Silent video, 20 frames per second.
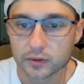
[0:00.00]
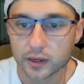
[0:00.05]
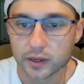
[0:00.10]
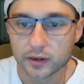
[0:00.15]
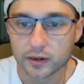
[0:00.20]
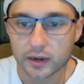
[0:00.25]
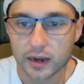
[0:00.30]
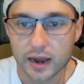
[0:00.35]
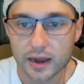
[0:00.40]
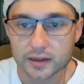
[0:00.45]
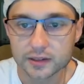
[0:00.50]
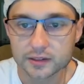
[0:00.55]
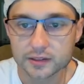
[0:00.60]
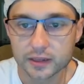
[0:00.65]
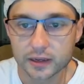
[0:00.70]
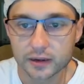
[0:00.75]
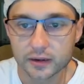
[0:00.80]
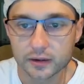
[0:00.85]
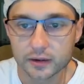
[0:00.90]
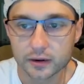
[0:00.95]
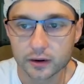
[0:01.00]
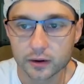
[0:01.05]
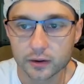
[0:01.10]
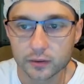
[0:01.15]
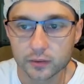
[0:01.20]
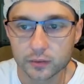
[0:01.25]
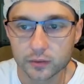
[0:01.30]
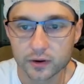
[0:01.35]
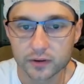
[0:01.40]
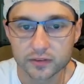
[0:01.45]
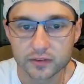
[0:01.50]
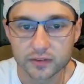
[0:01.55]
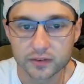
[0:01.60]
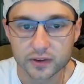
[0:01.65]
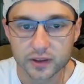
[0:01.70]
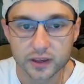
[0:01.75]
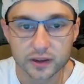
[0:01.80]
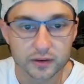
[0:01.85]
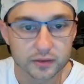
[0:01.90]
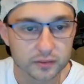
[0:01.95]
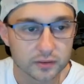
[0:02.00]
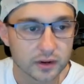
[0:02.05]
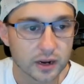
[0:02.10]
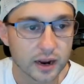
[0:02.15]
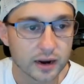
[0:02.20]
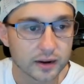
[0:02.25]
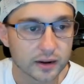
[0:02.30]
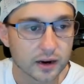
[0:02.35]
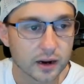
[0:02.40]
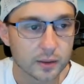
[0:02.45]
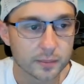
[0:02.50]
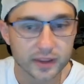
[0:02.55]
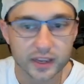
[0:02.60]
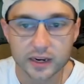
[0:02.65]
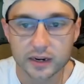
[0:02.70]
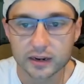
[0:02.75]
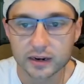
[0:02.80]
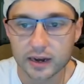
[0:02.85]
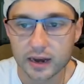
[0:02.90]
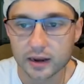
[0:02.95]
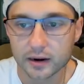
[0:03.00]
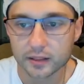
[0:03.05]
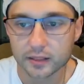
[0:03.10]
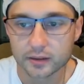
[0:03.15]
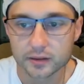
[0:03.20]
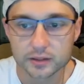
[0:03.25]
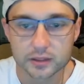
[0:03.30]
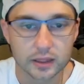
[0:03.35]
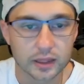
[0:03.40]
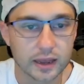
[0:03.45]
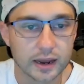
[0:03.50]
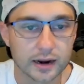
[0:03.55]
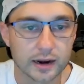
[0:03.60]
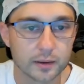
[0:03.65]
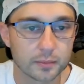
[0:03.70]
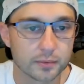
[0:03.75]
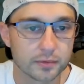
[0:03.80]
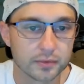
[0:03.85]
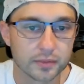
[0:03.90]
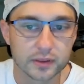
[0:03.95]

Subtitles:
guys that, can kind of come in and out of this lineup.